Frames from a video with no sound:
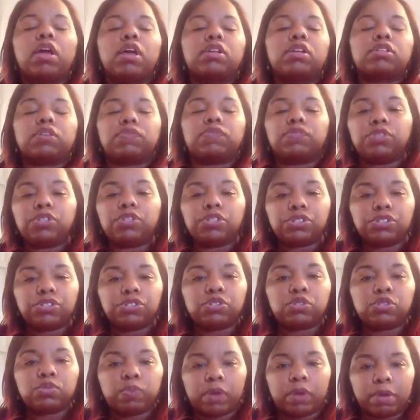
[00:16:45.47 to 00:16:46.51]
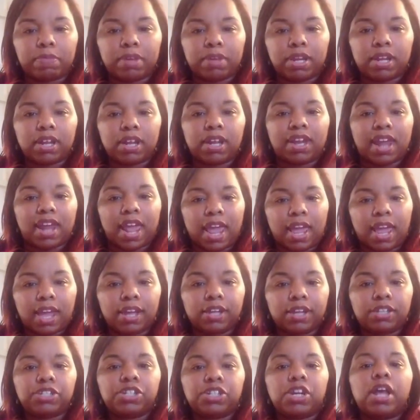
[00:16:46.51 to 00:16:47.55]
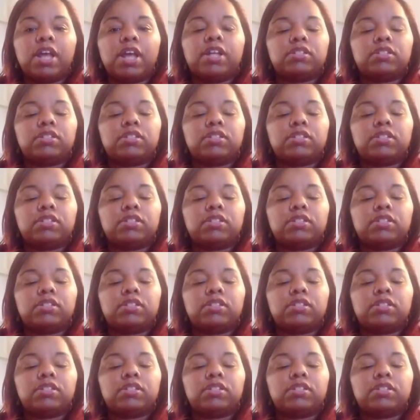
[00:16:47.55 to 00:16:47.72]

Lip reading: So if you just used women and age,